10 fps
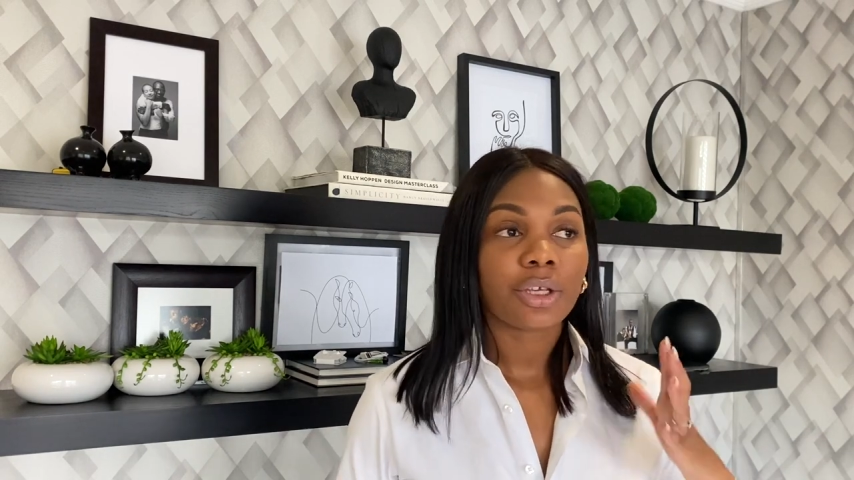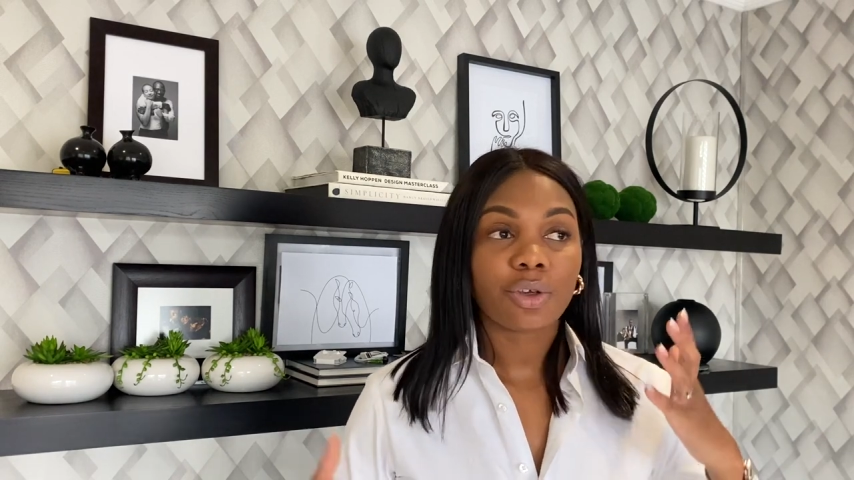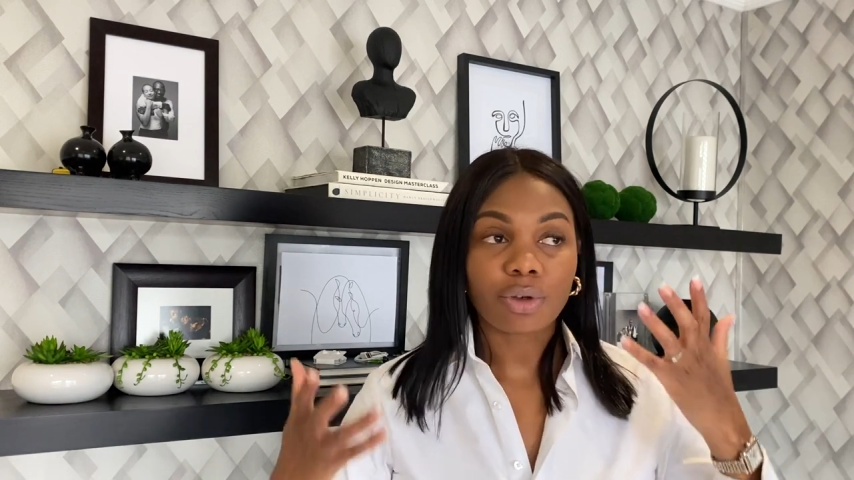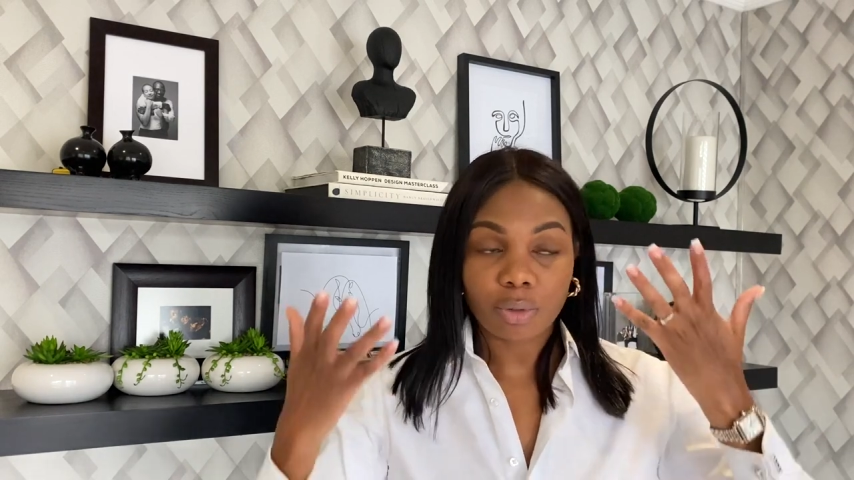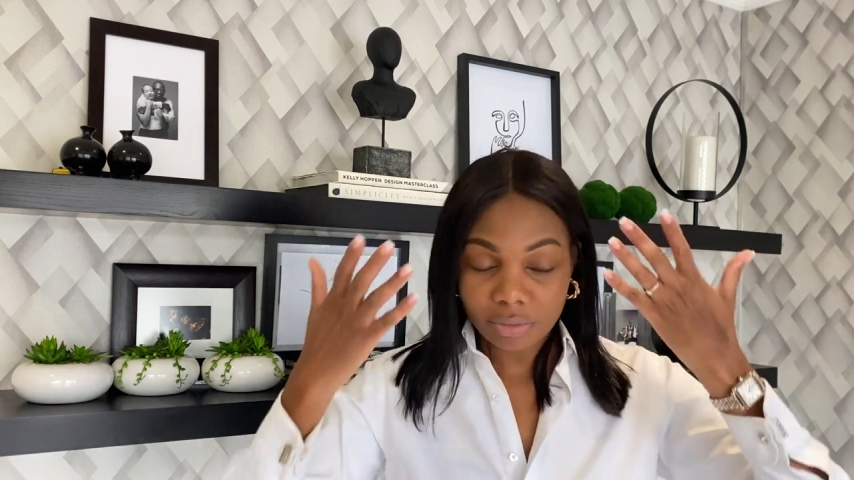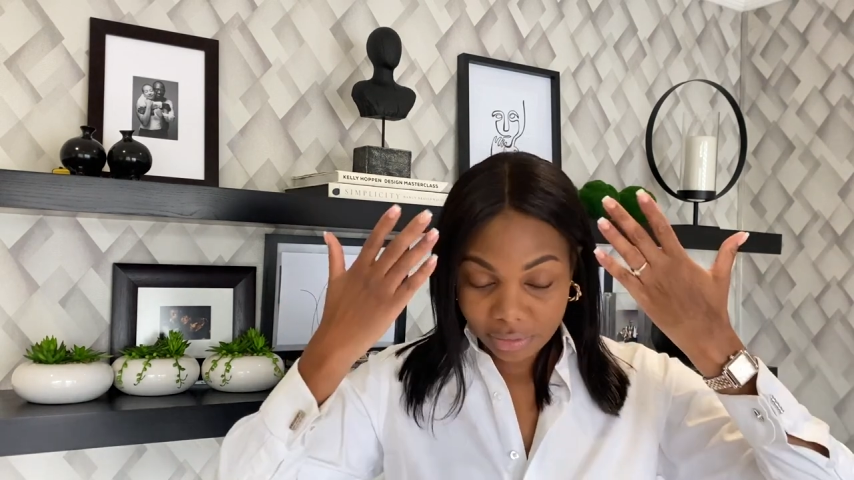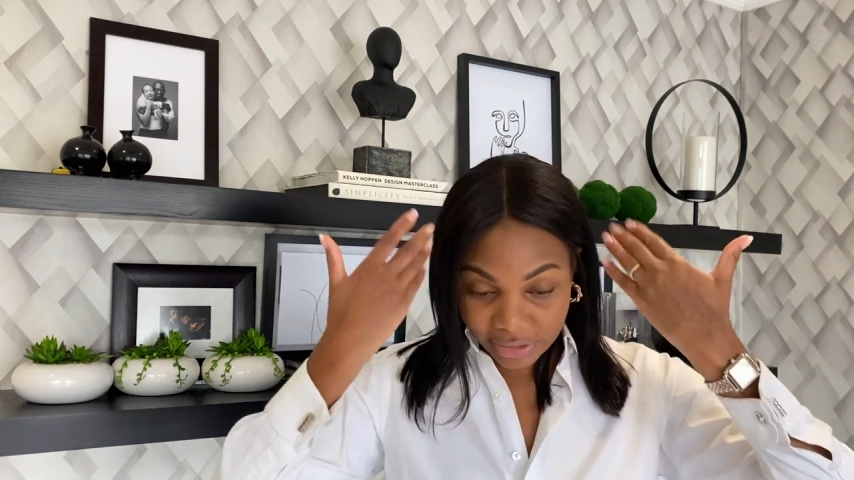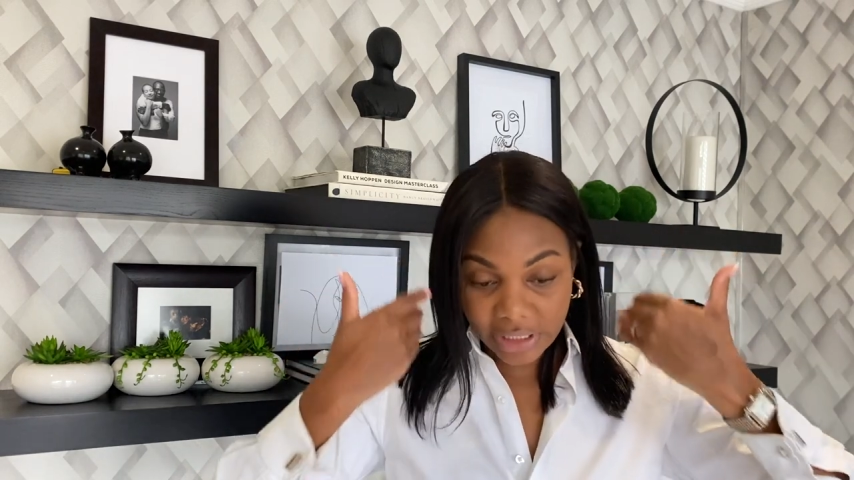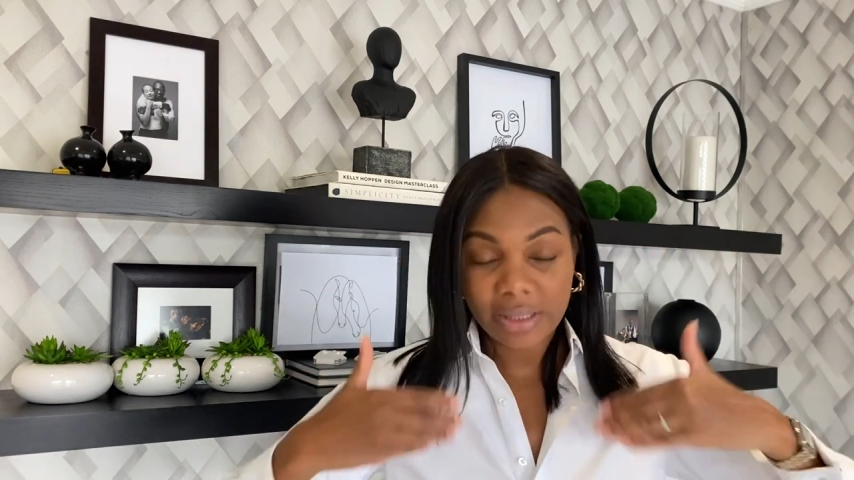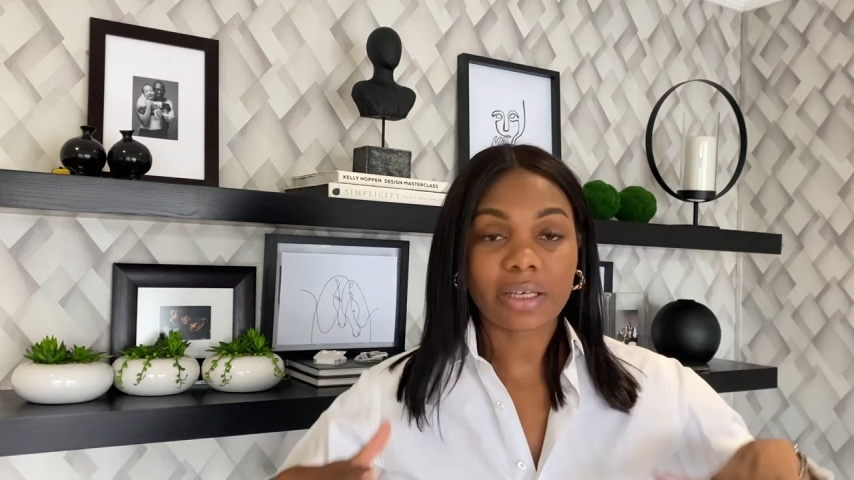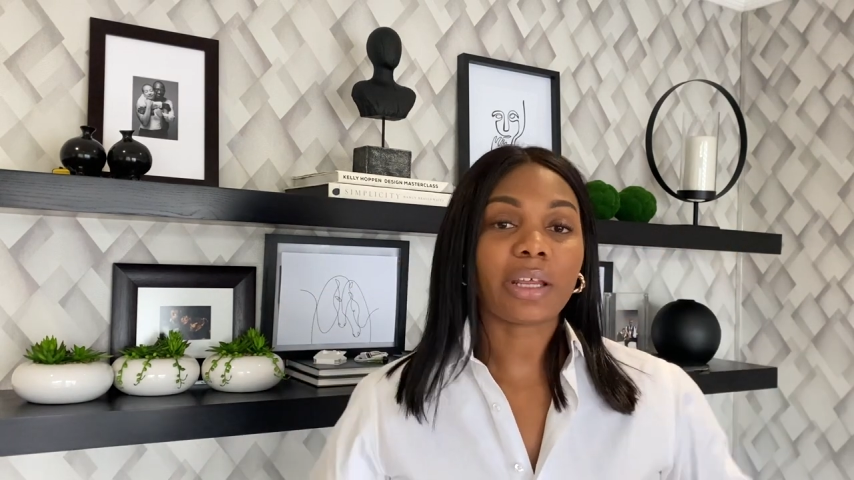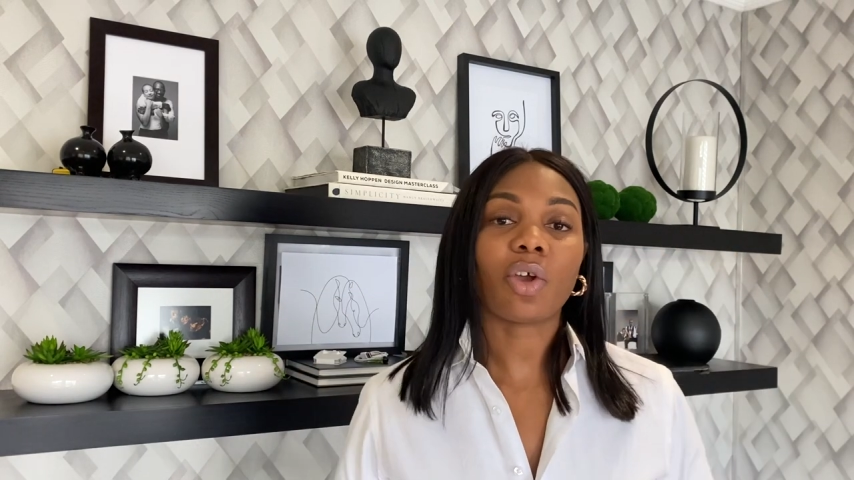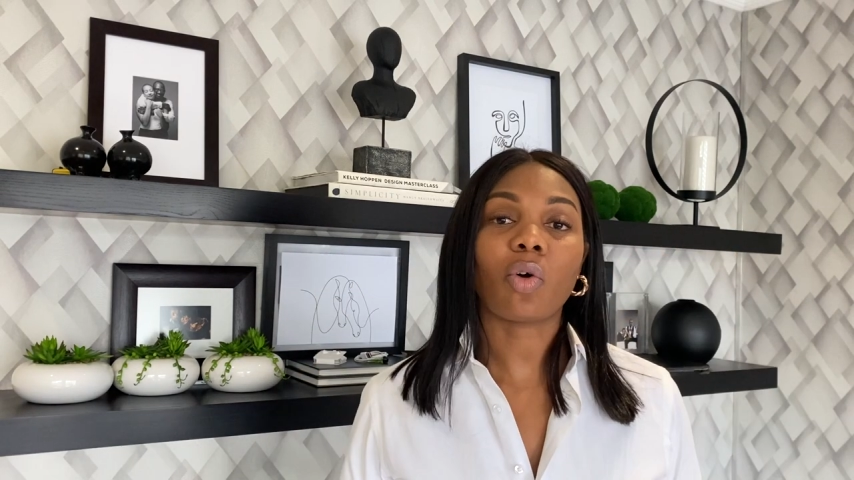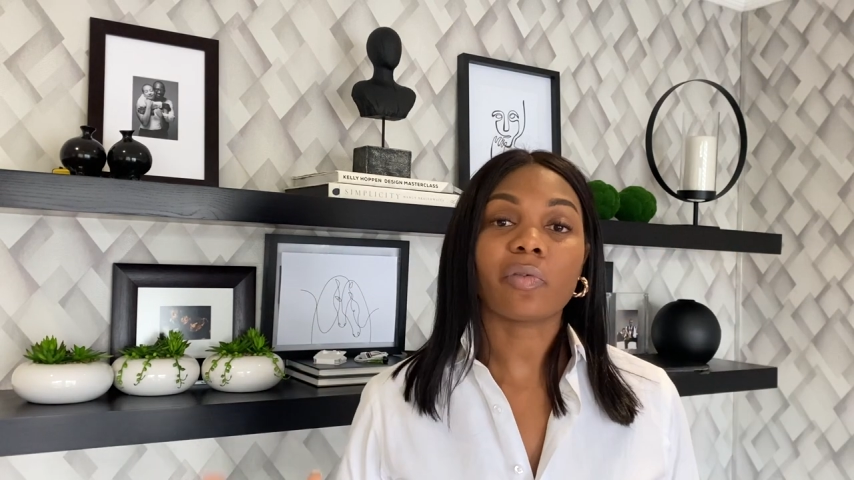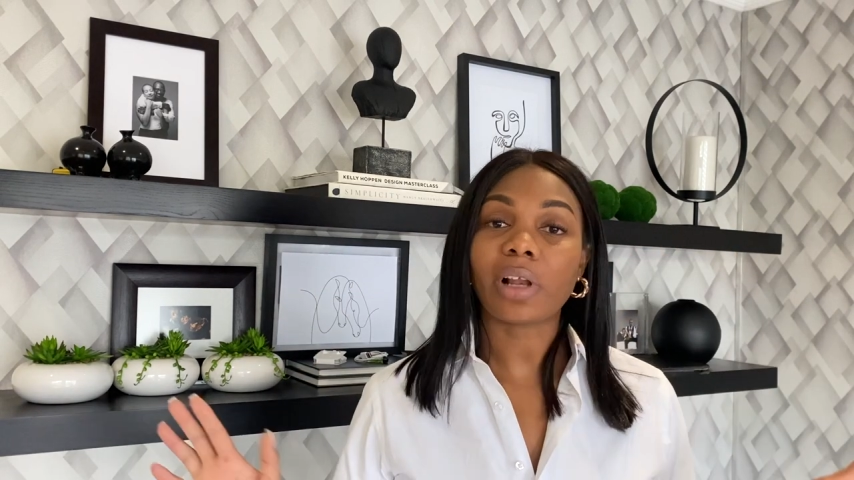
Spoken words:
you know, take the day off